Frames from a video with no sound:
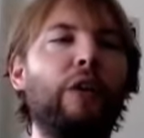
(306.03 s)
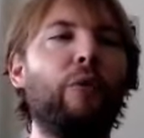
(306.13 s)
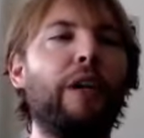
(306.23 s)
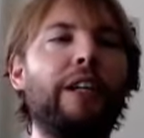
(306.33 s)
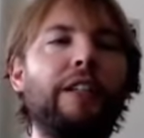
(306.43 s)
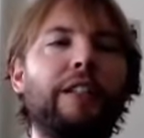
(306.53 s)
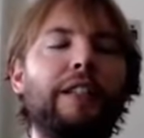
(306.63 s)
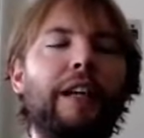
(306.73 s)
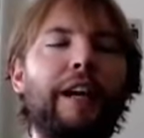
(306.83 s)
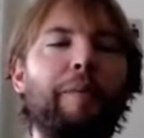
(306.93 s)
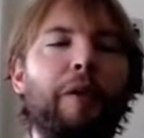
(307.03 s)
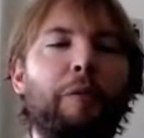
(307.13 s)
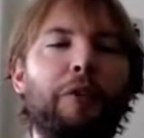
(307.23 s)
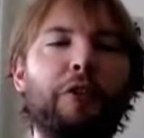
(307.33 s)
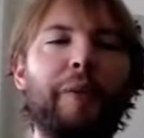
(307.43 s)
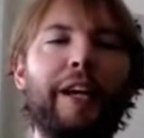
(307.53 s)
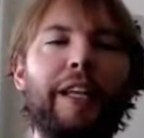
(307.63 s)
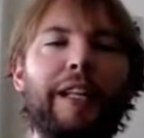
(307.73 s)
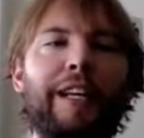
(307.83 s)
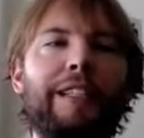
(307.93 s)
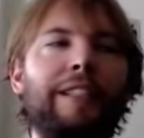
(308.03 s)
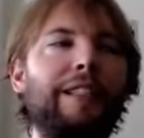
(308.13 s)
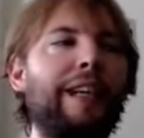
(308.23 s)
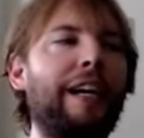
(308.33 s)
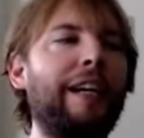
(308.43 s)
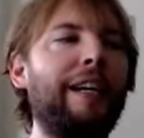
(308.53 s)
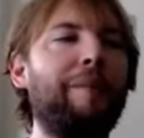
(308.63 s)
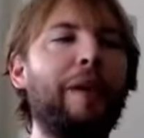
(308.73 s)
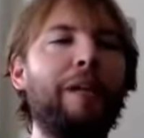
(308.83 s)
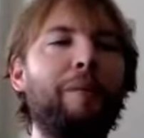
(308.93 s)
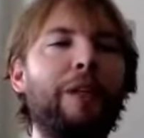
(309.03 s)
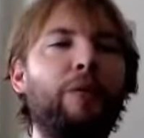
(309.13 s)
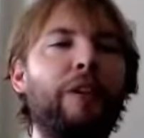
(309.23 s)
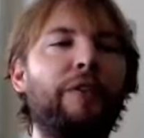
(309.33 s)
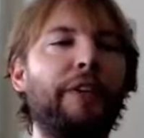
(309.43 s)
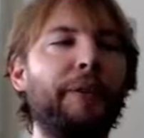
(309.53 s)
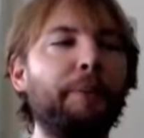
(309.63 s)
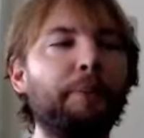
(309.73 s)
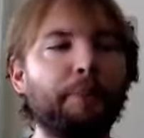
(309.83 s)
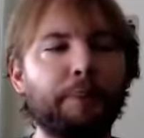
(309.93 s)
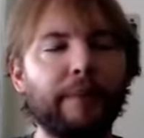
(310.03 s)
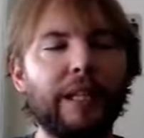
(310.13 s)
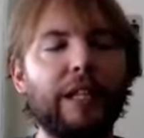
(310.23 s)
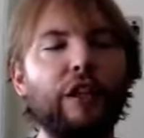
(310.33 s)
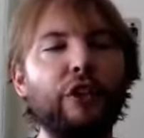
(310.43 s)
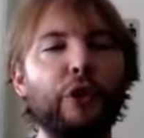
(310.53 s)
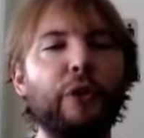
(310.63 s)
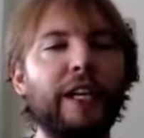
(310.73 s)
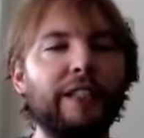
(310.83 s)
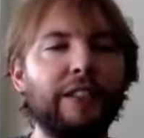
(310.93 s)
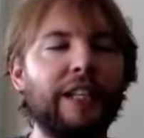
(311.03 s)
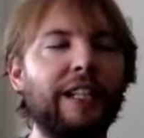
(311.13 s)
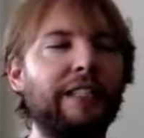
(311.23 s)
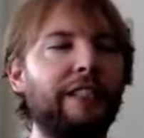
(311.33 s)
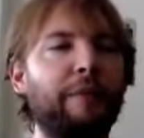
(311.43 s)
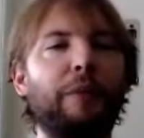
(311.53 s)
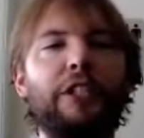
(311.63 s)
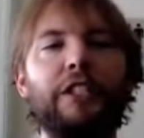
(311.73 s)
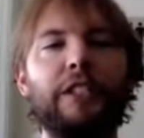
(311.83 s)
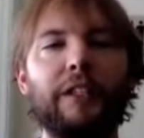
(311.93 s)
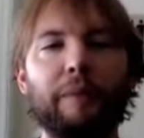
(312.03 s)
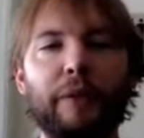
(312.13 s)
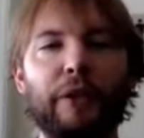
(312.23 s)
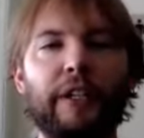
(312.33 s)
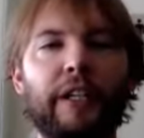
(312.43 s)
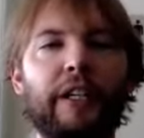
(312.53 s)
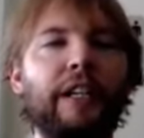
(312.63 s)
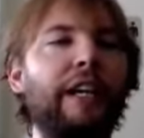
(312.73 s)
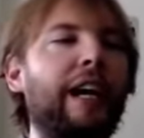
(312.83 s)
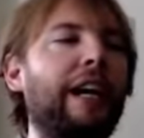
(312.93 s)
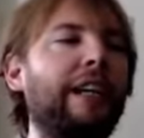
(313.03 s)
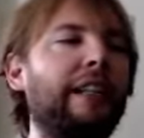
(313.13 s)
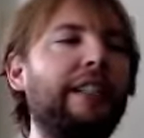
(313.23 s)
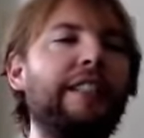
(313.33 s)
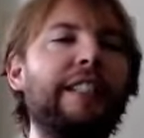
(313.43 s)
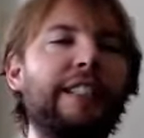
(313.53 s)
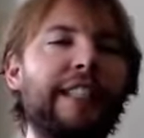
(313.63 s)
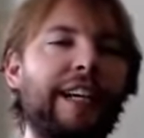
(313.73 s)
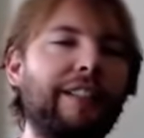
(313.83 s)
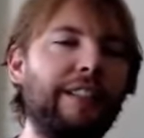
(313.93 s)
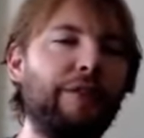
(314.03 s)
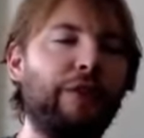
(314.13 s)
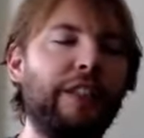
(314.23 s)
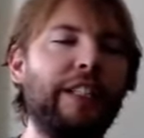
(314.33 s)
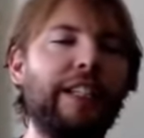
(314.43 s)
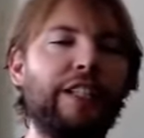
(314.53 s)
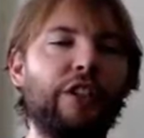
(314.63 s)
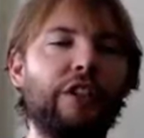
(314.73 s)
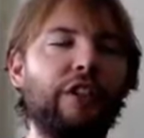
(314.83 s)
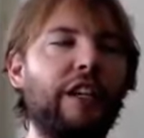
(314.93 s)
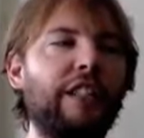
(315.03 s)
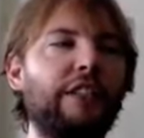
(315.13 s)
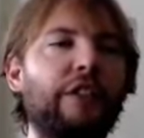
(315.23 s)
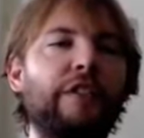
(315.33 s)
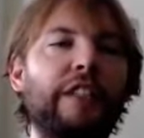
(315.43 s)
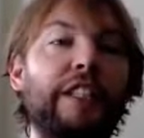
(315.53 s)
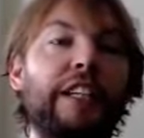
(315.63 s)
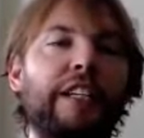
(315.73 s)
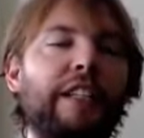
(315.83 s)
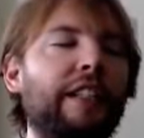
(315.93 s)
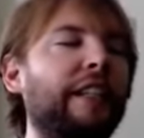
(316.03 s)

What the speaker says: Well, people speculate that it might be roughly $2,000 to purchase a computer, another $6,000 for the electrical cost over the year,